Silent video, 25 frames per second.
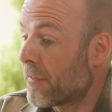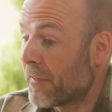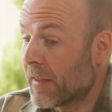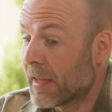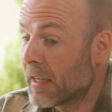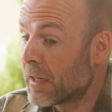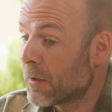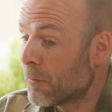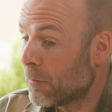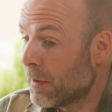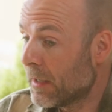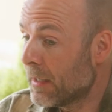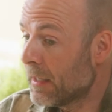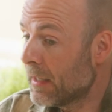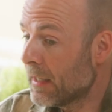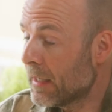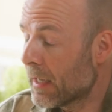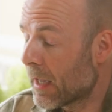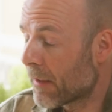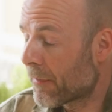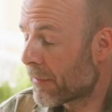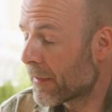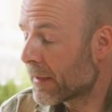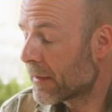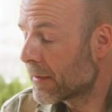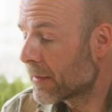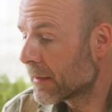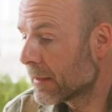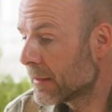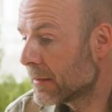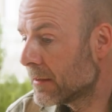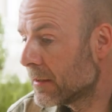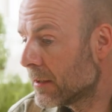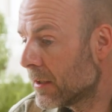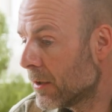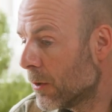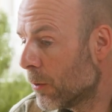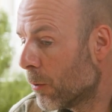thing, really. I think
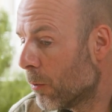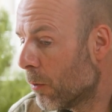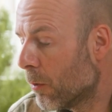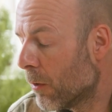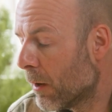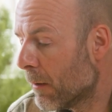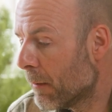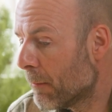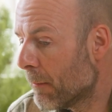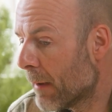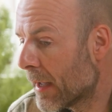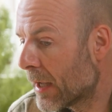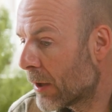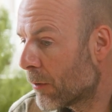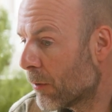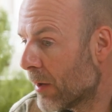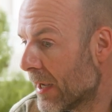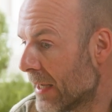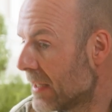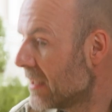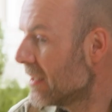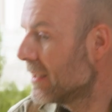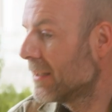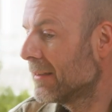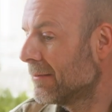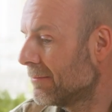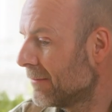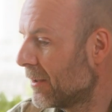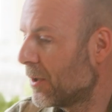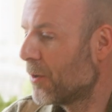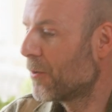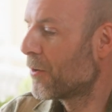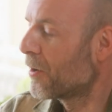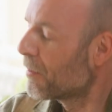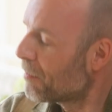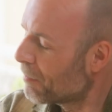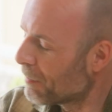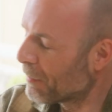that, you know, uh, migrating, you
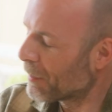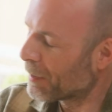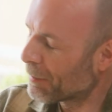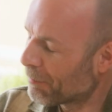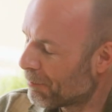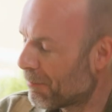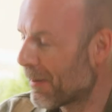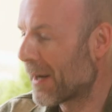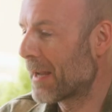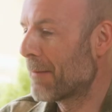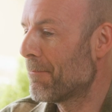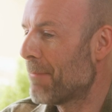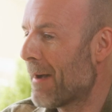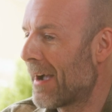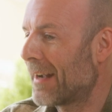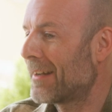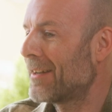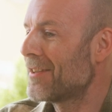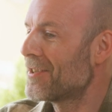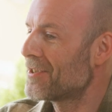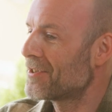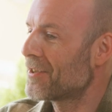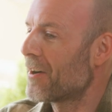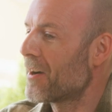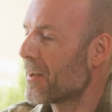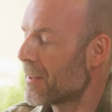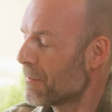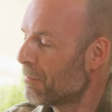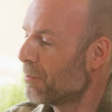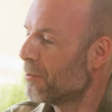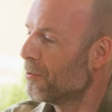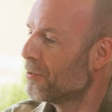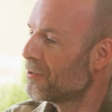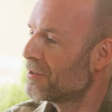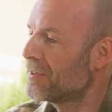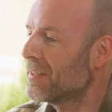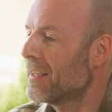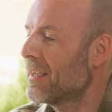know, bring it back to the start of the
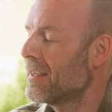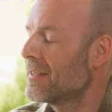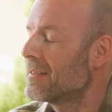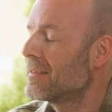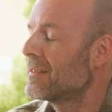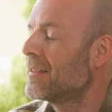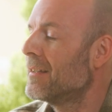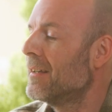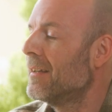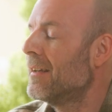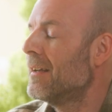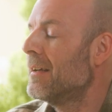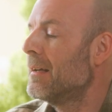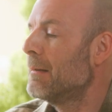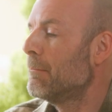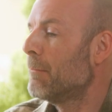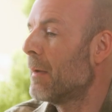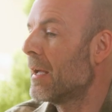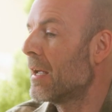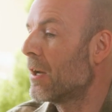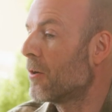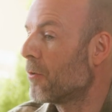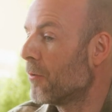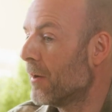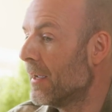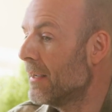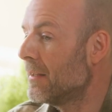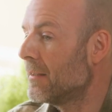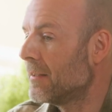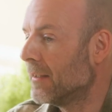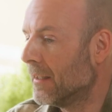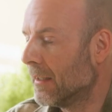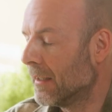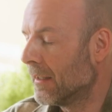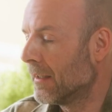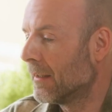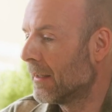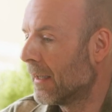process,
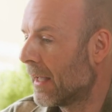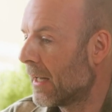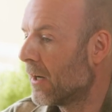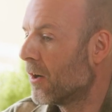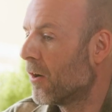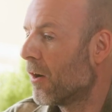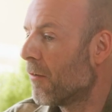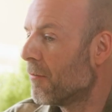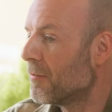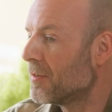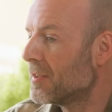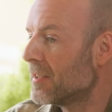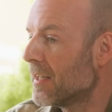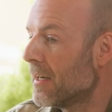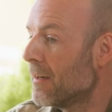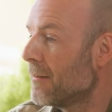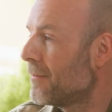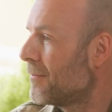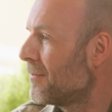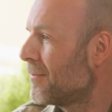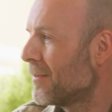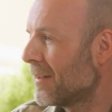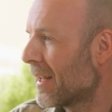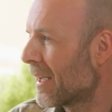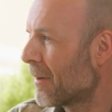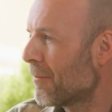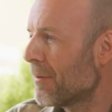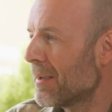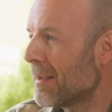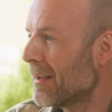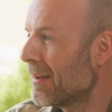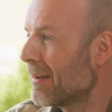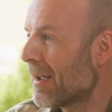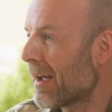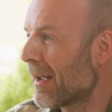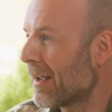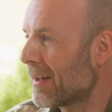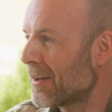migrating in and of itself, like
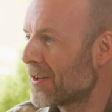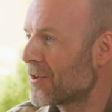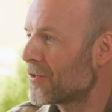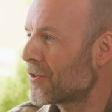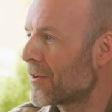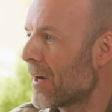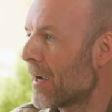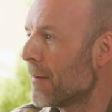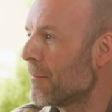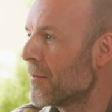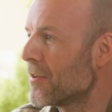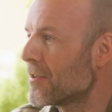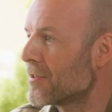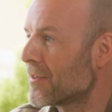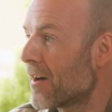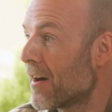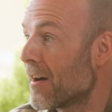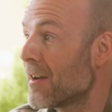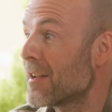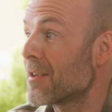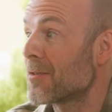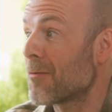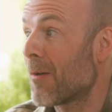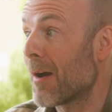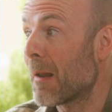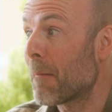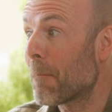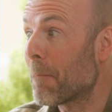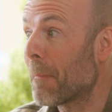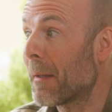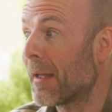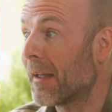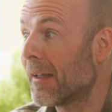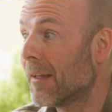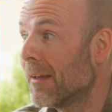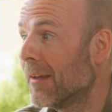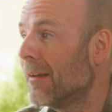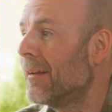we described at the start, is quite
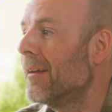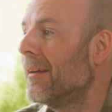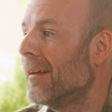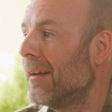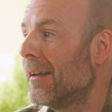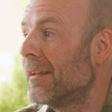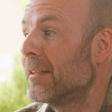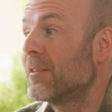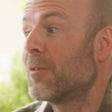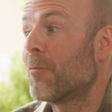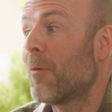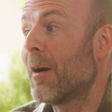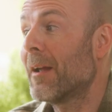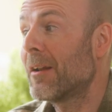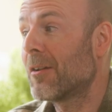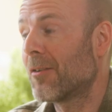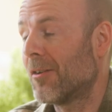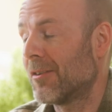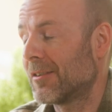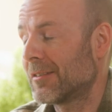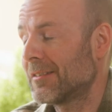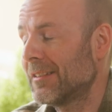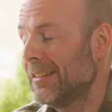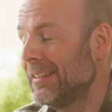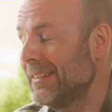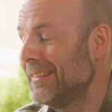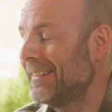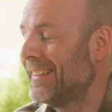big. Yeah. It's quite costly,